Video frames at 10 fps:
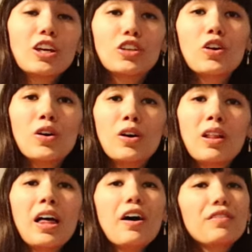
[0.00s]
you'll
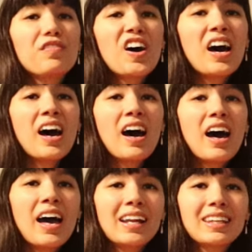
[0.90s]
find
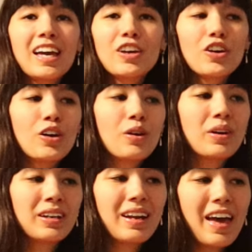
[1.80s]
that you
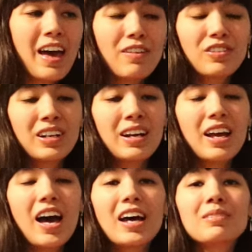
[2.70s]
were never
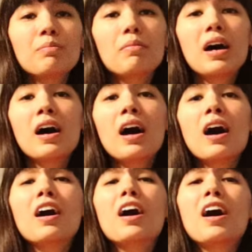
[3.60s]
not
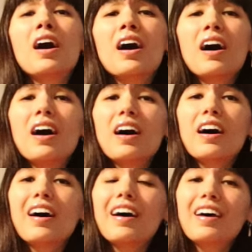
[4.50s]

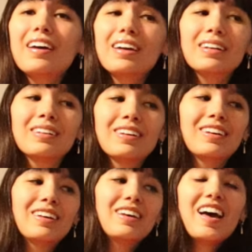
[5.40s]
mine.
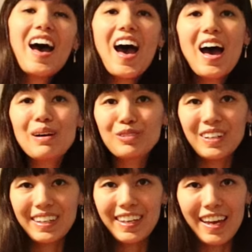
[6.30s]
I'm
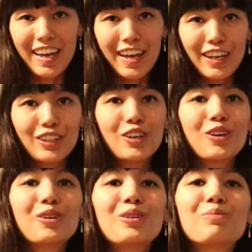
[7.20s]
gonna get
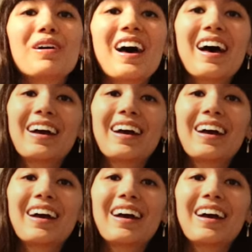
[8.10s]
you back.